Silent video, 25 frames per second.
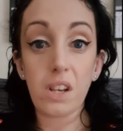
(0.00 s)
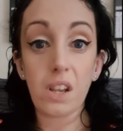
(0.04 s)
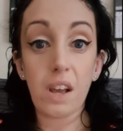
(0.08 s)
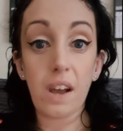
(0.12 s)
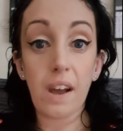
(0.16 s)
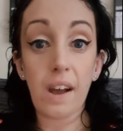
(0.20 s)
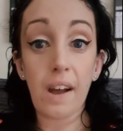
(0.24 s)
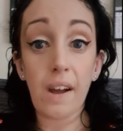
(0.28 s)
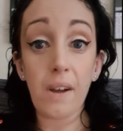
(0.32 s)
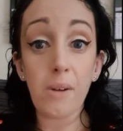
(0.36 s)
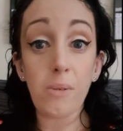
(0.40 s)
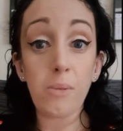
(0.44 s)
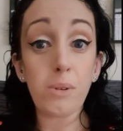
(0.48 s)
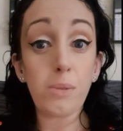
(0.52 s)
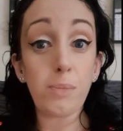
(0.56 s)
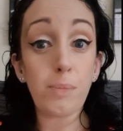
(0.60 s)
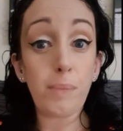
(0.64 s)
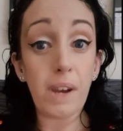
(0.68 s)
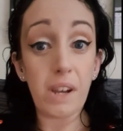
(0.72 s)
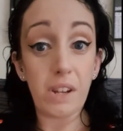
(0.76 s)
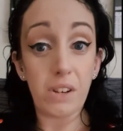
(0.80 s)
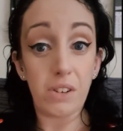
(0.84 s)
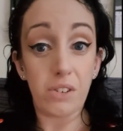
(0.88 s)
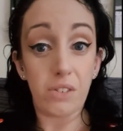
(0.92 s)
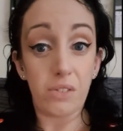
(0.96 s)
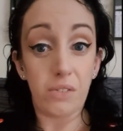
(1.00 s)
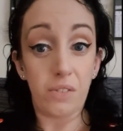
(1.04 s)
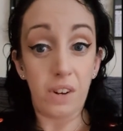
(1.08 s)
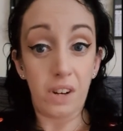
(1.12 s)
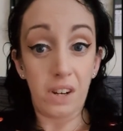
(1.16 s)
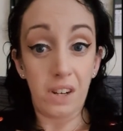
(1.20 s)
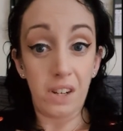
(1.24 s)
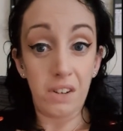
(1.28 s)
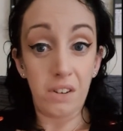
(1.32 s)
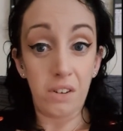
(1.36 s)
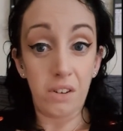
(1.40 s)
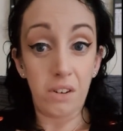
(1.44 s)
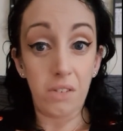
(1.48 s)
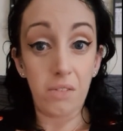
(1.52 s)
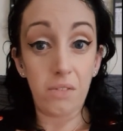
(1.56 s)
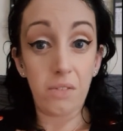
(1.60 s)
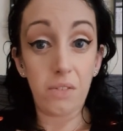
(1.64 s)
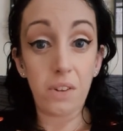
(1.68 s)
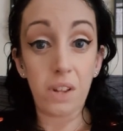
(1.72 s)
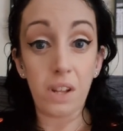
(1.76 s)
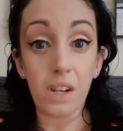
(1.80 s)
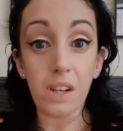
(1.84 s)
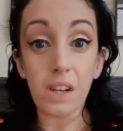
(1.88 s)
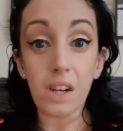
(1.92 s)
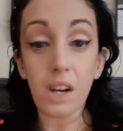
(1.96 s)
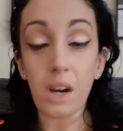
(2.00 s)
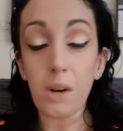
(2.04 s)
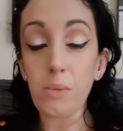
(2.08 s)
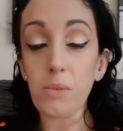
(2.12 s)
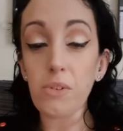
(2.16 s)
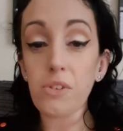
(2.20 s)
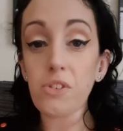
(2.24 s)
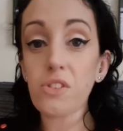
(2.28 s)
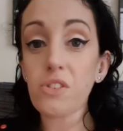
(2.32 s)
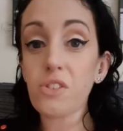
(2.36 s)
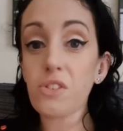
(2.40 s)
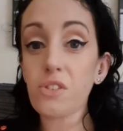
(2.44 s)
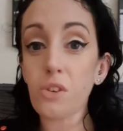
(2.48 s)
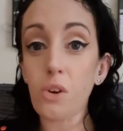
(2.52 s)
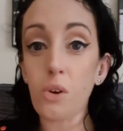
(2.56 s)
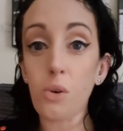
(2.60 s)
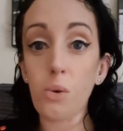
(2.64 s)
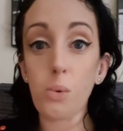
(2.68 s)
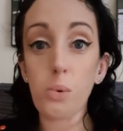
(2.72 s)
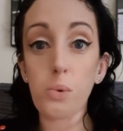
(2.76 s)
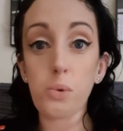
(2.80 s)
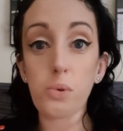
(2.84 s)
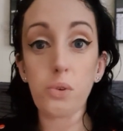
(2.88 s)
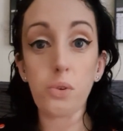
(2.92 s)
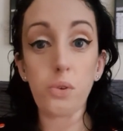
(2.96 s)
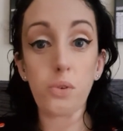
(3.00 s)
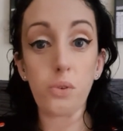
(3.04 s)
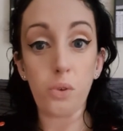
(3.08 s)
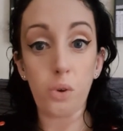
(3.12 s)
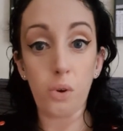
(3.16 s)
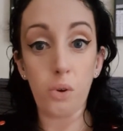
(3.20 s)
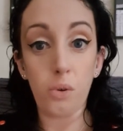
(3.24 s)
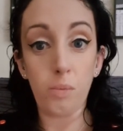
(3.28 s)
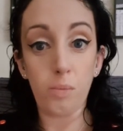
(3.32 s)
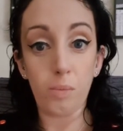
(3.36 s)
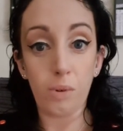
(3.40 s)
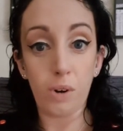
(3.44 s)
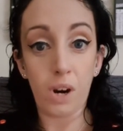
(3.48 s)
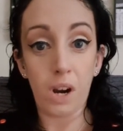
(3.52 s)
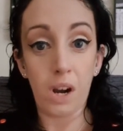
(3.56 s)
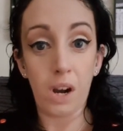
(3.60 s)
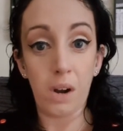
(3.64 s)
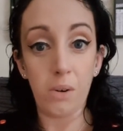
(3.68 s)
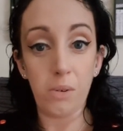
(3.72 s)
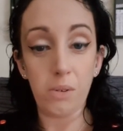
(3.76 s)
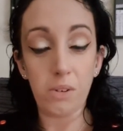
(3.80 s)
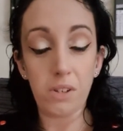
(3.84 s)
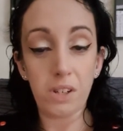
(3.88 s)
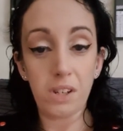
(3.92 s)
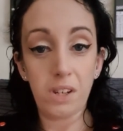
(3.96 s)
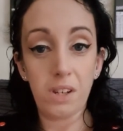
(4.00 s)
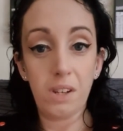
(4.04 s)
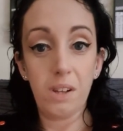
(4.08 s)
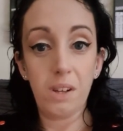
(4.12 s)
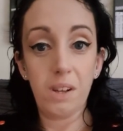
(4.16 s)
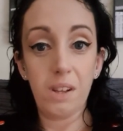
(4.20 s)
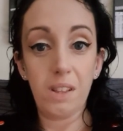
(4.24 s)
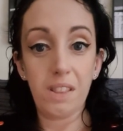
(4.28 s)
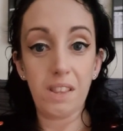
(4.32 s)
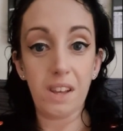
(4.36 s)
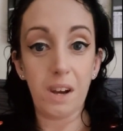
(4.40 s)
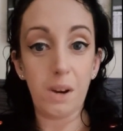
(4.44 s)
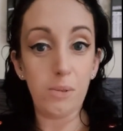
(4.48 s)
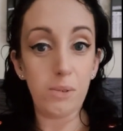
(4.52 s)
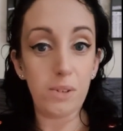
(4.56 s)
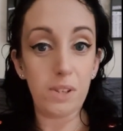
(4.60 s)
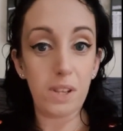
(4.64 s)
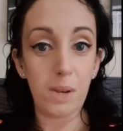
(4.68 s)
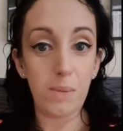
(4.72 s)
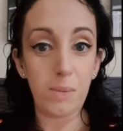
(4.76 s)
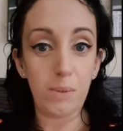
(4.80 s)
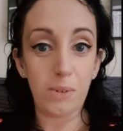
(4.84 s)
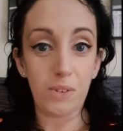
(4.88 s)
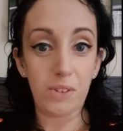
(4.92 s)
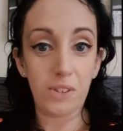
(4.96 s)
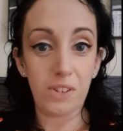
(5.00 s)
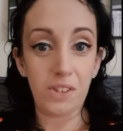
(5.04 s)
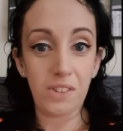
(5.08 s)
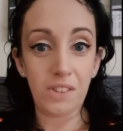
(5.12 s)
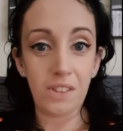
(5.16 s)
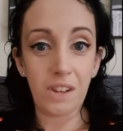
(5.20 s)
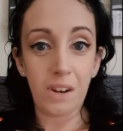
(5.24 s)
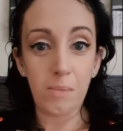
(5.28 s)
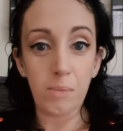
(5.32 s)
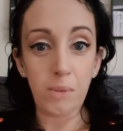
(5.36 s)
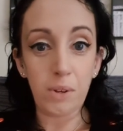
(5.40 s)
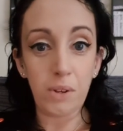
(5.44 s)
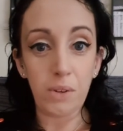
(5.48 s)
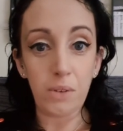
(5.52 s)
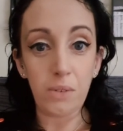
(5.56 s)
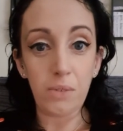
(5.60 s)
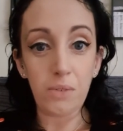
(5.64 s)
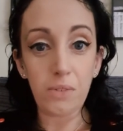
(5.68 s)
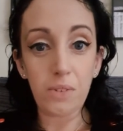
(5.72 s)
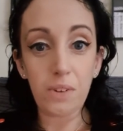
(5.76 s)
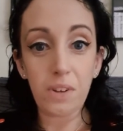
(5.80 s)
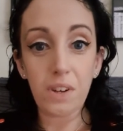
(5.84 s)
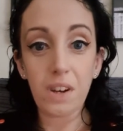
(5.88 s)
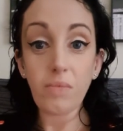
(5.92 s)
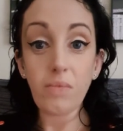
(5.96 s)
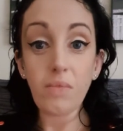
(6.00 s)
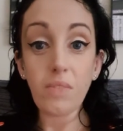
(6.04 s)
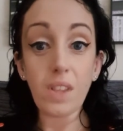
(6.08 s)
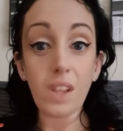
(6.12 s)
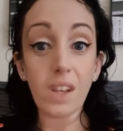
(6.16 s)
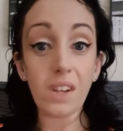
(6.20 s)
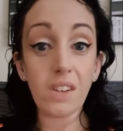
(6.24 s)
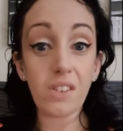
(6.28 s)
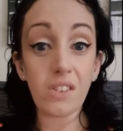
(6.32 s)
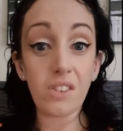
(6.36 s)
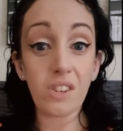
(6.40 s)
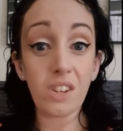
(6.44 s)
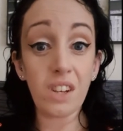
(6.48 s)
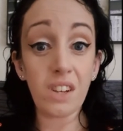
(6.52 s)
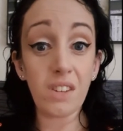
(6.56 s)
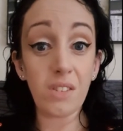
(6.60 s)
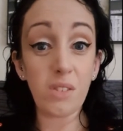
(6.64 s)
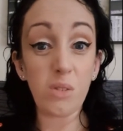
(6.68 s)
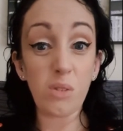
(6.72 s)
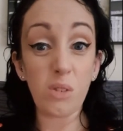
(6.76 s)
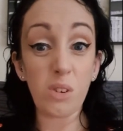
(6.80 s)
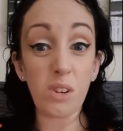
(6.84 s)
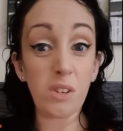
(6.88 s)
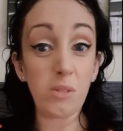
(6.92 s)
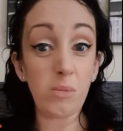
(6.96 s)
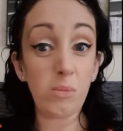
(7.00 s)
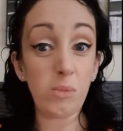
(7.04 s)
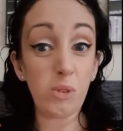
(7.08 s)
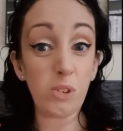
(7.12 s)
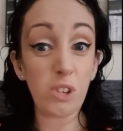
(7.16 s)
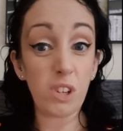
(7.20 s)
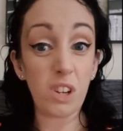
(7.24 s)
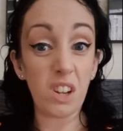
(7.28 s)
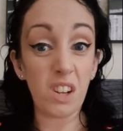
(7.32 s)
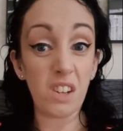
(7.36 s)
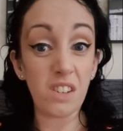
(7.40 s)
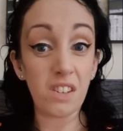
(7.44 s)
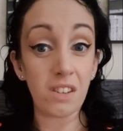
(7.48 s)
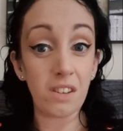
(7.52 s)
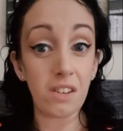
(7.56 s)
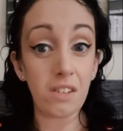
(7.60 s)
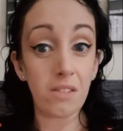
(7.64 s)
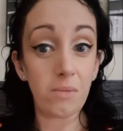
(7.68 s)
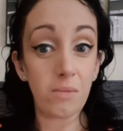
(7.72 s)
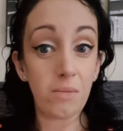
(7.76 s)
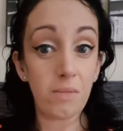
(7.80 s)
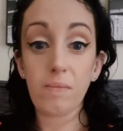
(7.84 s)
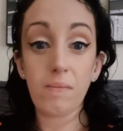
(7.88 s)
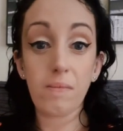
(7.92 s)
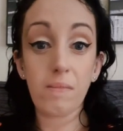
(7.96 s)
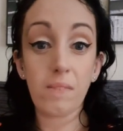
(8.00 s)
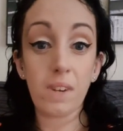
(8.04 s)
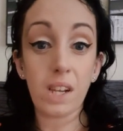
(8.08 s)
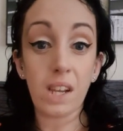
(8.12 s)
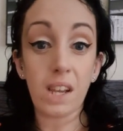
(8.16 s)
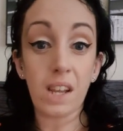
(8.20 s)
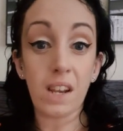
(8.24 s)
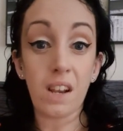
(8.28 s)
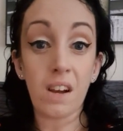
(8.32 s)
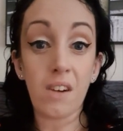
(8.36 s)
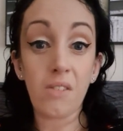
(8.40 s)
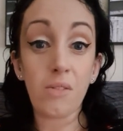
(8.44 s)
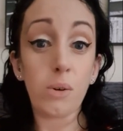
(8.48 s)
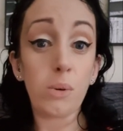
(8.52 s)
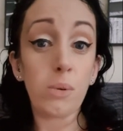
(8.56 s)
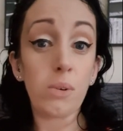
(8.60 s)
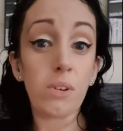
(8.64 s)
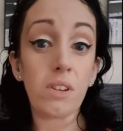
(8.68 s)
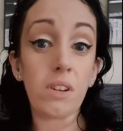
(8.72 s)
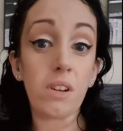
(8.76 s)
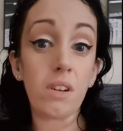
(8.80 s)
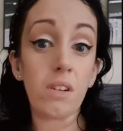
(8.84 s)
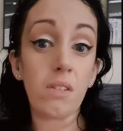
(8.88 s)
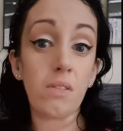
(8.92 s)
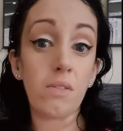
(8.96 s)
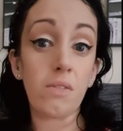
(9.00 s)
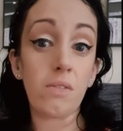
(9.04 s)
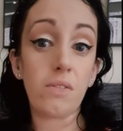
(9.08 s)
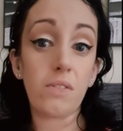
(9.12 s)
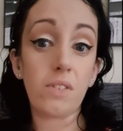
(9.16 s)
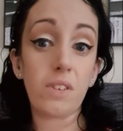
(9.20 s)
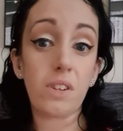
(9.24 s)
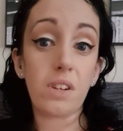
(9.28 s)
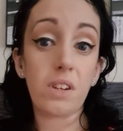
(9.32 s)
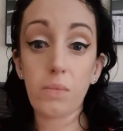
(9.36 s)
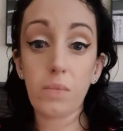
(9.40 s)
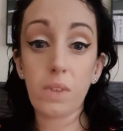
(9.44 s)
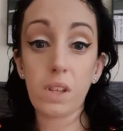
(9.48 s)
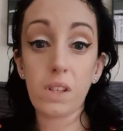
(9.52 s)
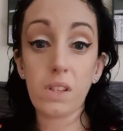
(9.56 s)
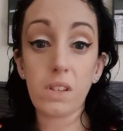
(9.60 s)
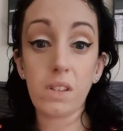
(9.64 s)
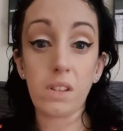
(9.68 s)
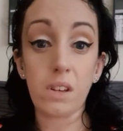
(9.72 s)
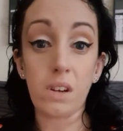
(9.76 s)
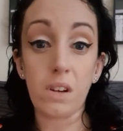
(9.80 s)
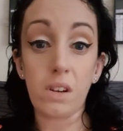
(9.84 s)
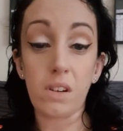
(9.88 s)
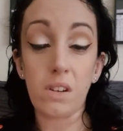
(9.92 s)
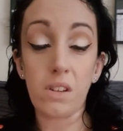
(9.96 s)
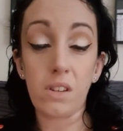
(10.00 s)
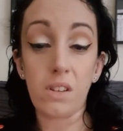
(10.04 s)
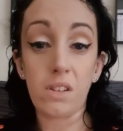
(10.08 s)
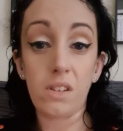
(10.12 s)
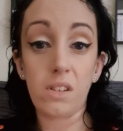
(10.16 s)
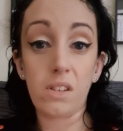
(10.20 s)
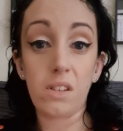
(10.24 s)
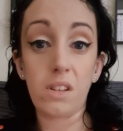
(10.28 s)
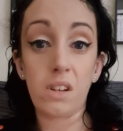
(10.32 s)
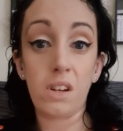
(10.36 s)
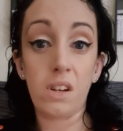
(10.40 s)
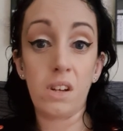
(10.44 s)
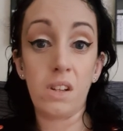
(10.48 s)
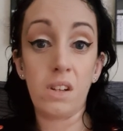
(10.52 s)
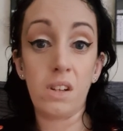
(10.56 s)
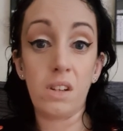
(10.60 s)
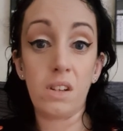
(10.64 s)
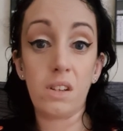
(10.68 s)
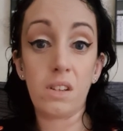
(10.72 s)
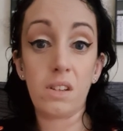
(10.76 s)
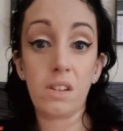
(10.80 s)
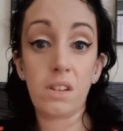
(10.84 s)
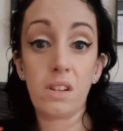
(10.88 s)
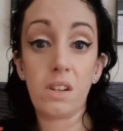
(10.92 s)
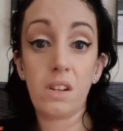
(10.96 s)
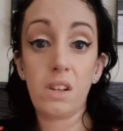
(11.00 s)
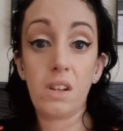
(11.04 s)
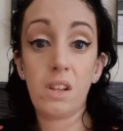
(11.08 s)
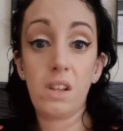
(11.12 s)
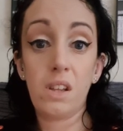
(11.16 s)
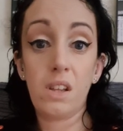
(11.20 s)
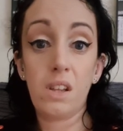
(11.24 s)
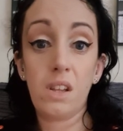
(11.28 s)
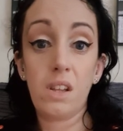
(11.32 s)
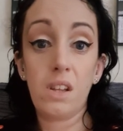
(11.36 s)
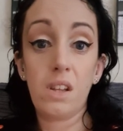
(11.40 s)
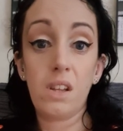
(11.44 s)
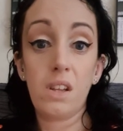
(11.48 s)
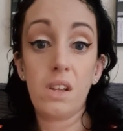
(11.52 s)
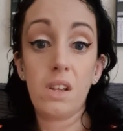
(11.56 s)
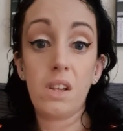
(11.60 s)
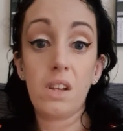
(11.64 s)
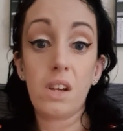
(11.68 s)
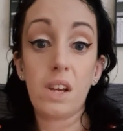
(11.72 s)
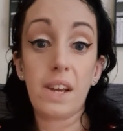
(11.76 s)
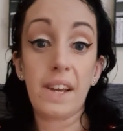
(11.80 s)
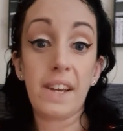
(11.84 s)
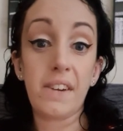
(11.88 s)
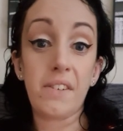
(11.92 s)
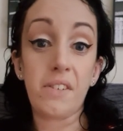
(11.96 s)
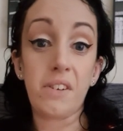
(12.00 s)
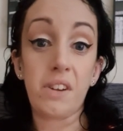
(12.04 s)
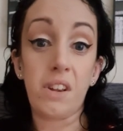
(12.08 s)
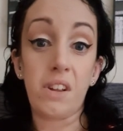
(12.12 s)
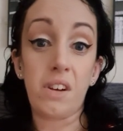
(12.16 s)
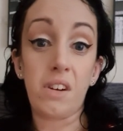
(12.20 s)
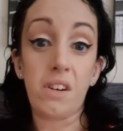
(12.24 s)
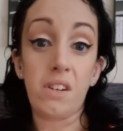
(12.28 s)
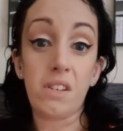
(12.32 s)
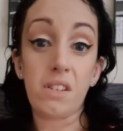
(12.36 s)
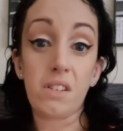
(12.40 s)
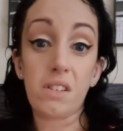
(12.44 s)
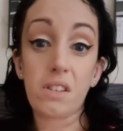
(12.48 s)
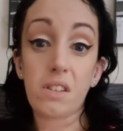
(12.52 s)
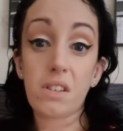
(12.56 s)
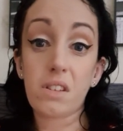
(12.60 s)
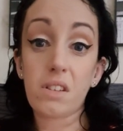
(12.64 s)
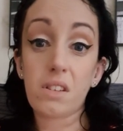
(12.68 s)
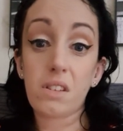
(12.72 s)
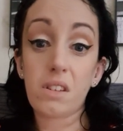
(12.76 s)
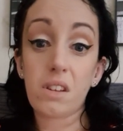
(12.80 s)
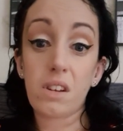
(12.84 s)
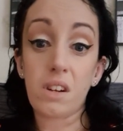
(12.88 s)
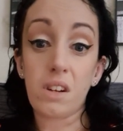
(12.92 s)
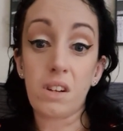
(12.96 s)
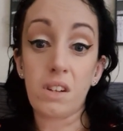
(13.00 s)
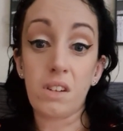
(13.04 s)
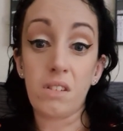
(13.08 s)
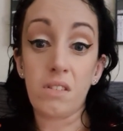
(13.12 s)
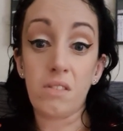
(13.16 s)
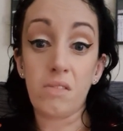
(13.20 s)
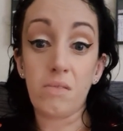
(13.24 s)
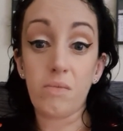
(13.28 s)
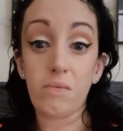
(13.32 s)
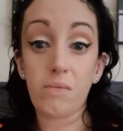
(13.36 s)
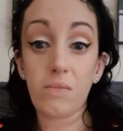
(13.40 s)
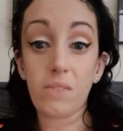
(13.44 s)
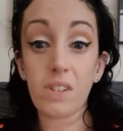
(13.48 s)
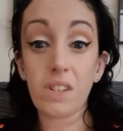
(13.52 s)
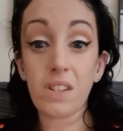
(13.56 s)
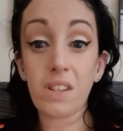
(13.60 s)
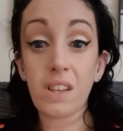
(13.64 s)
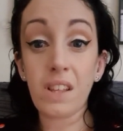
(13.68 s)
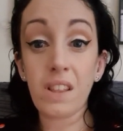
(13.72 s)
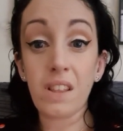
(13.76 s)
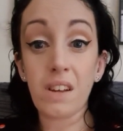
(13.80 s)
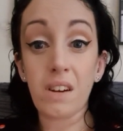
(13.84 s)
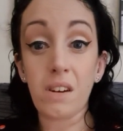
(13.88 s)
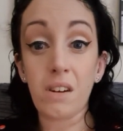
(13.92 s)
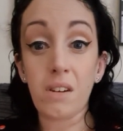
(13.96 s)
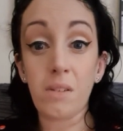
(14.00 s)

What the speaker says: I was petrified of. Like, I was so, so proud that I was able to do that move. So yeah, I thought I'd immortalise it. Again, I've always loved circus and aerial arts, and to say that